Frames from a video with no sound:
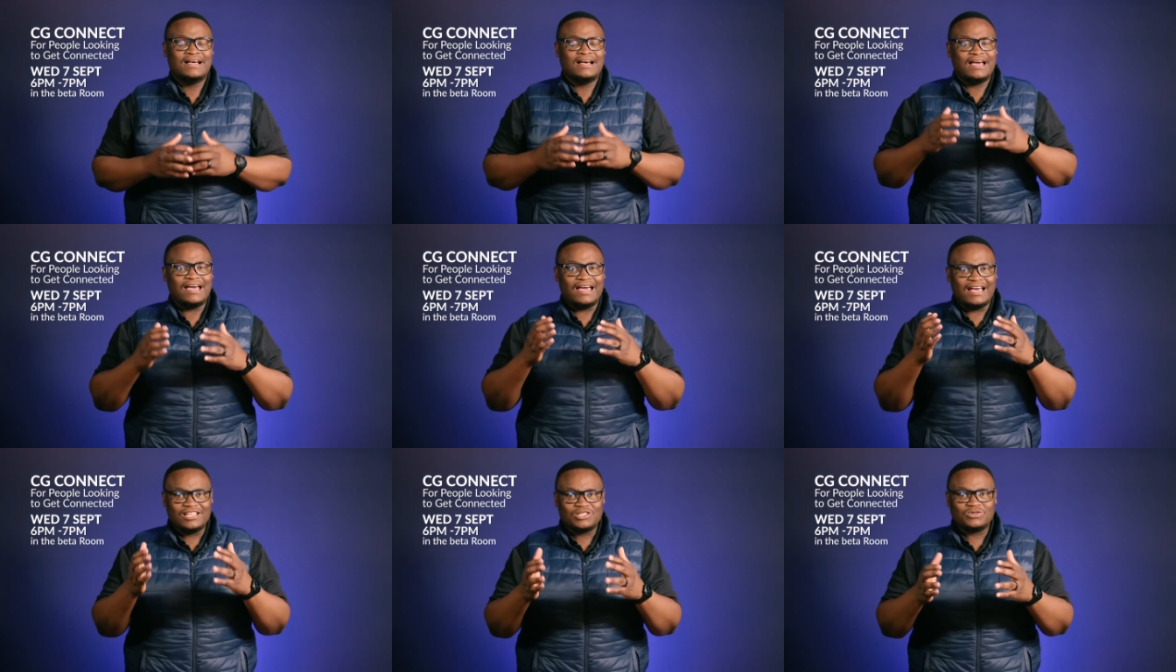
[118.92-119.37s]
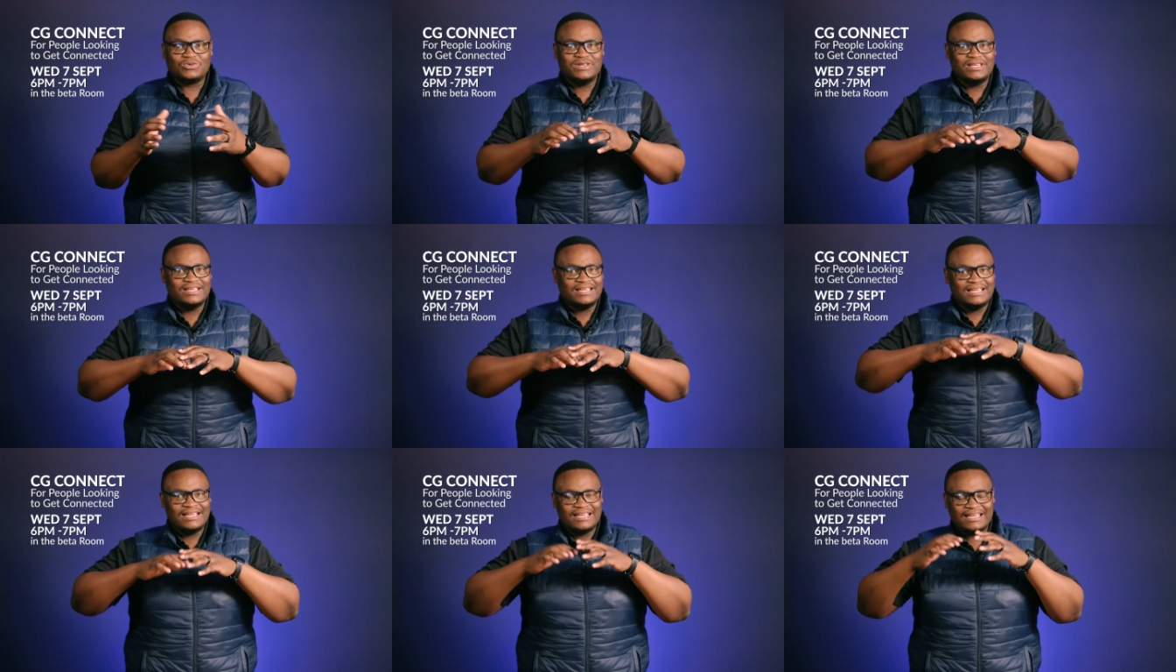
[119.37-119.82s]
as
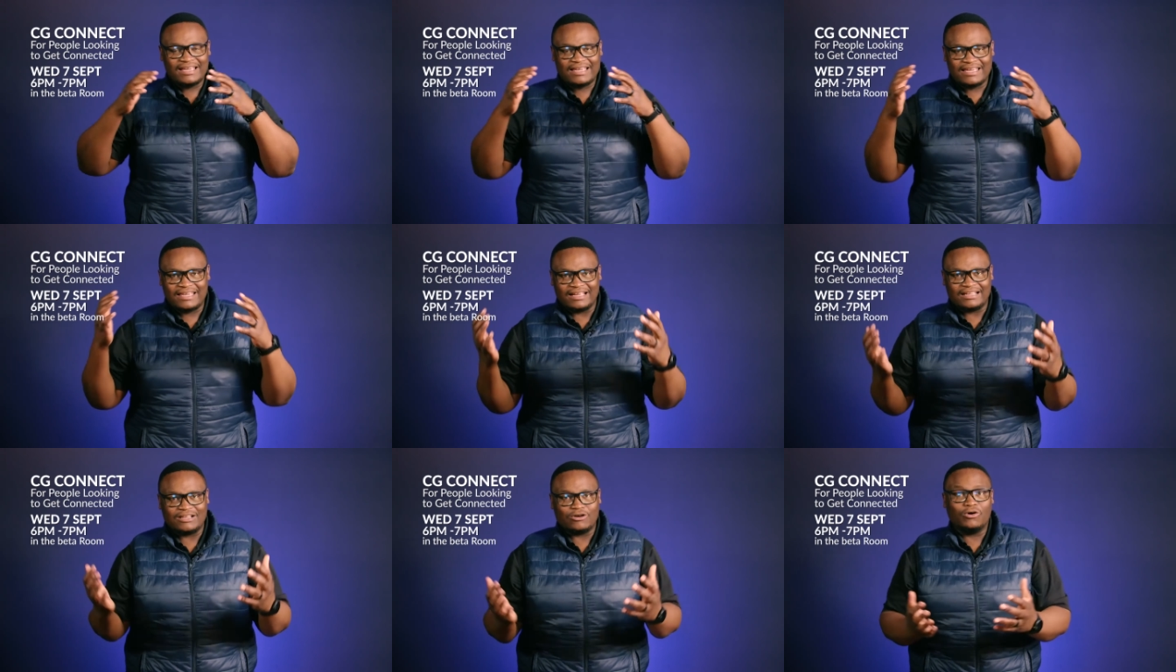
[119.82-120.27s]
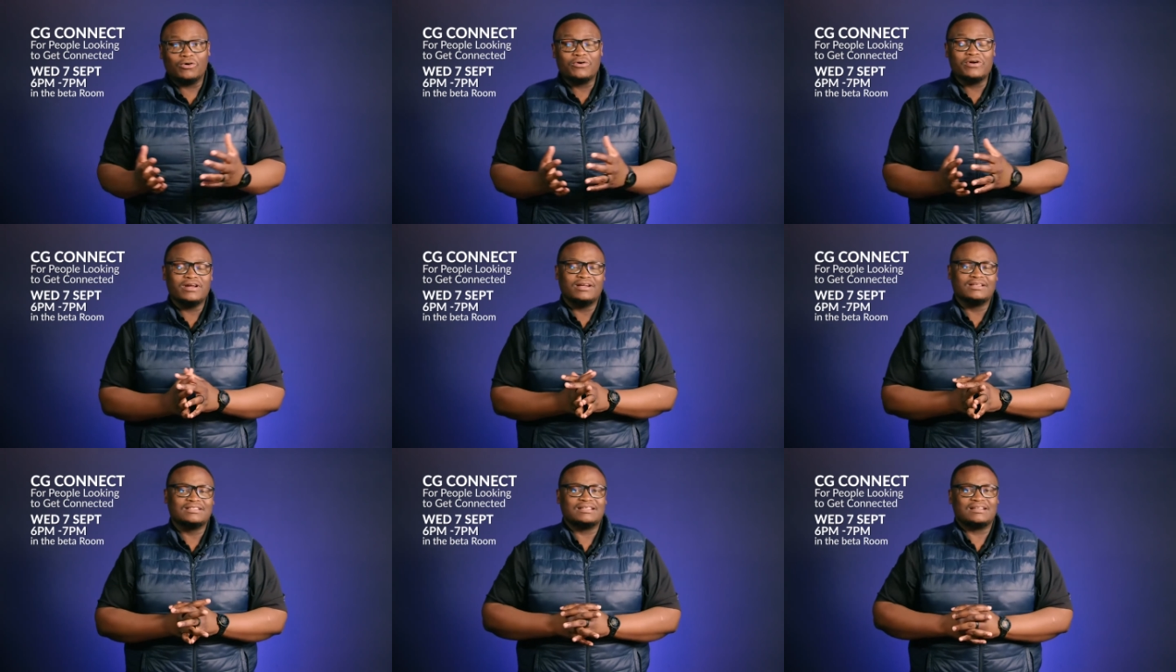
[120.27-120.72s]
we get
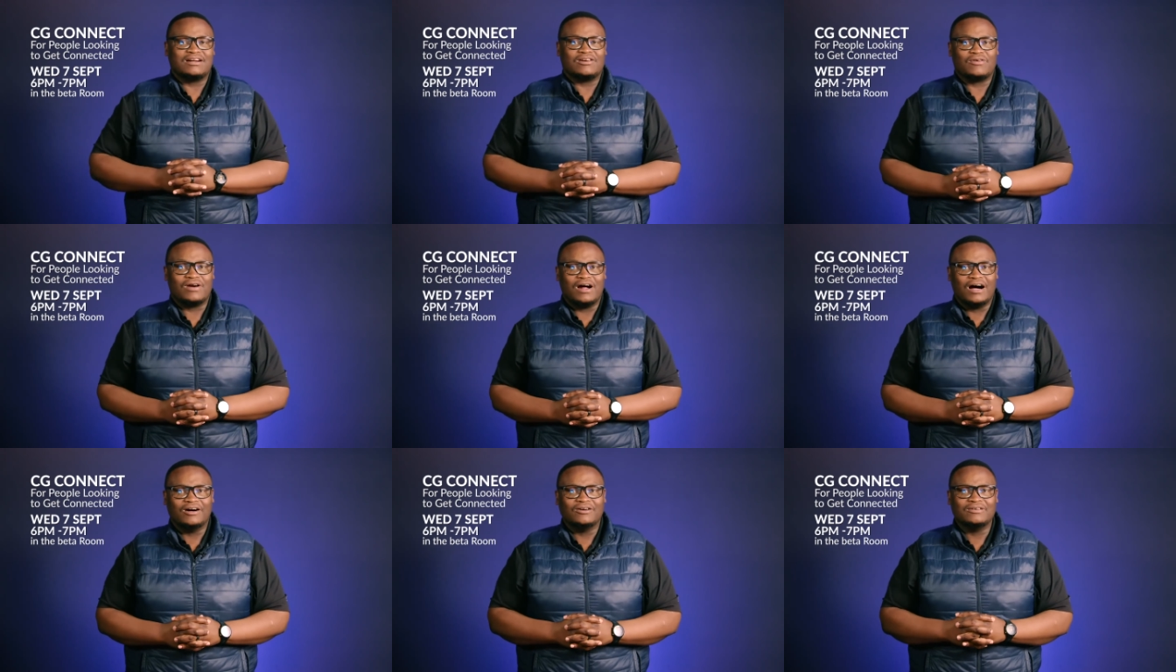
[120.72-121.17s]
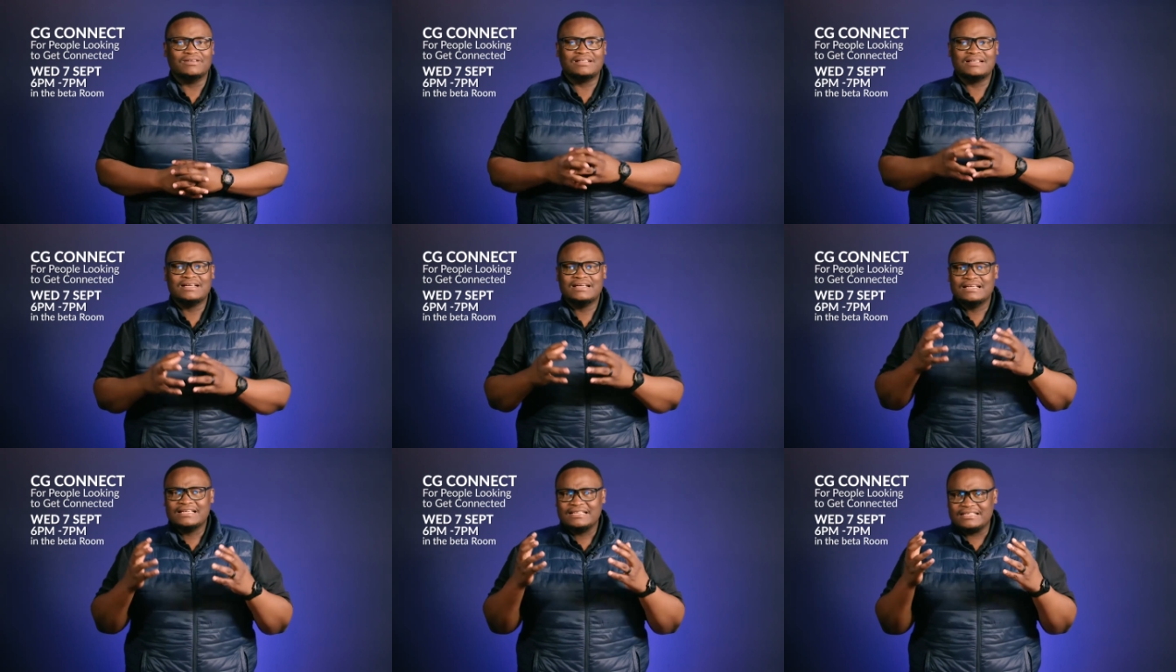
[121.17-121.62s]
oriented around
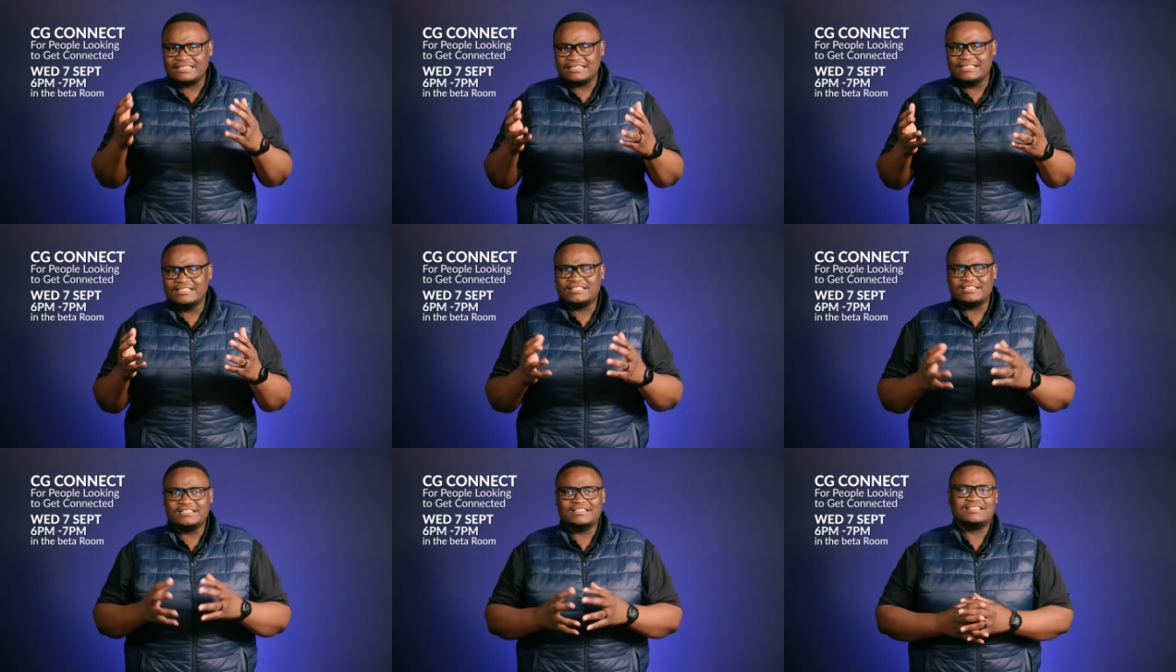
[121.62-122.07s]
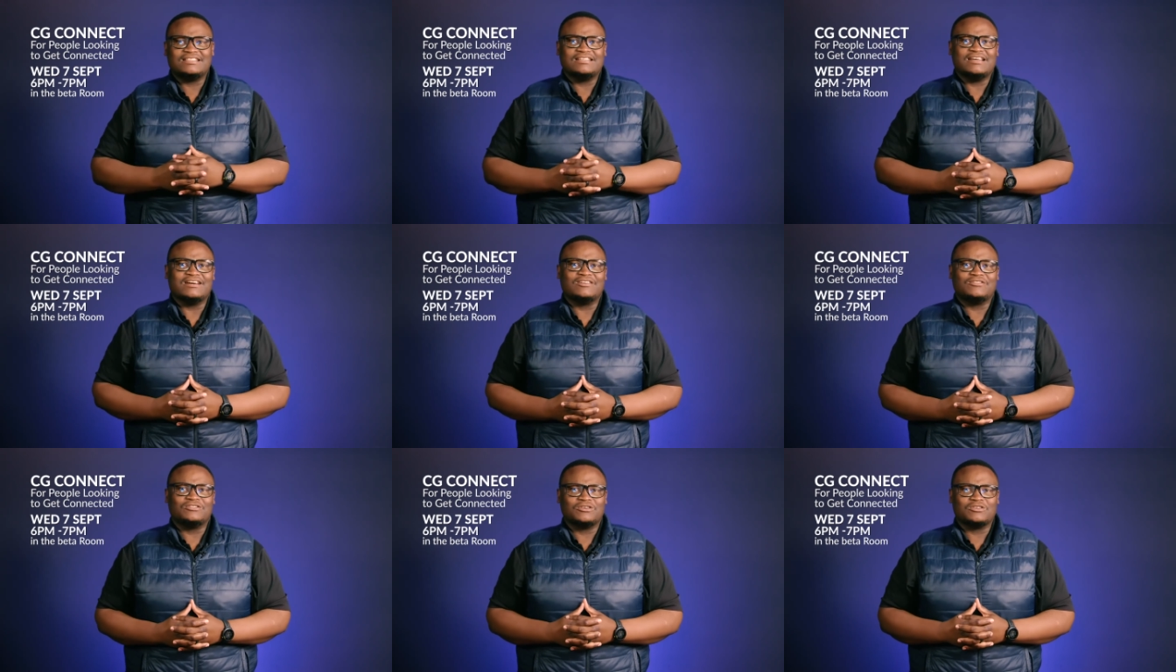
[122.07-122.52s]
CGs here
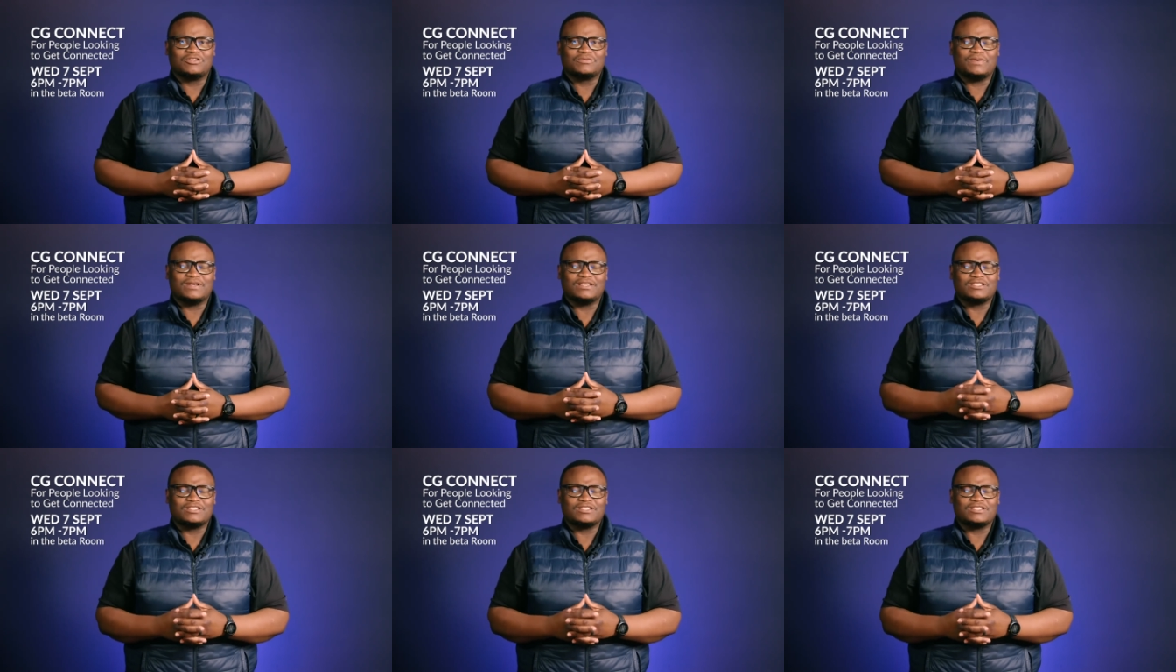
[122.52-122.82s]
at Rosebank.